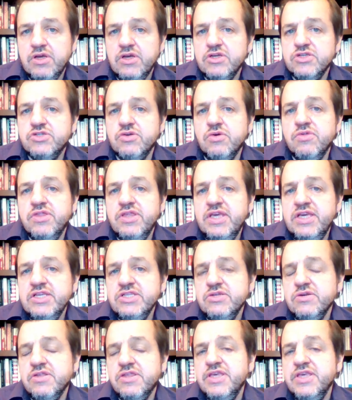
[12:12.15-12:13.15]
So
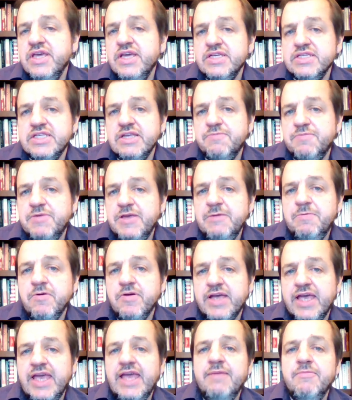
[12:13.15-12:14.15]
these are things that people
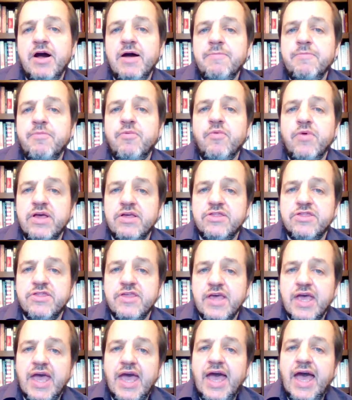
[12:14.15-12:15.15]
came up with
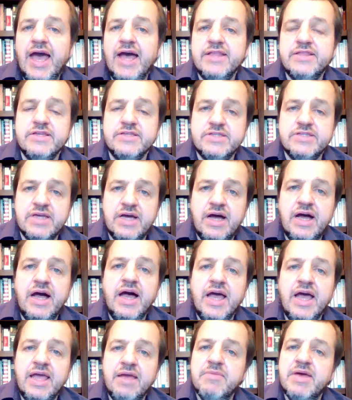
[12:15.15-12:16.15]
at the
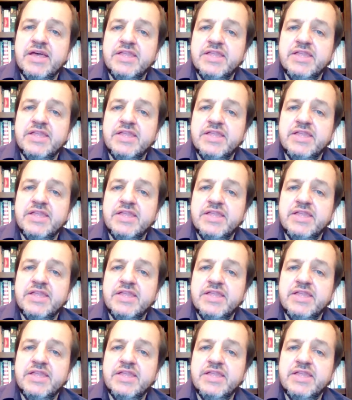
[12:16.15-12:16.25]
time,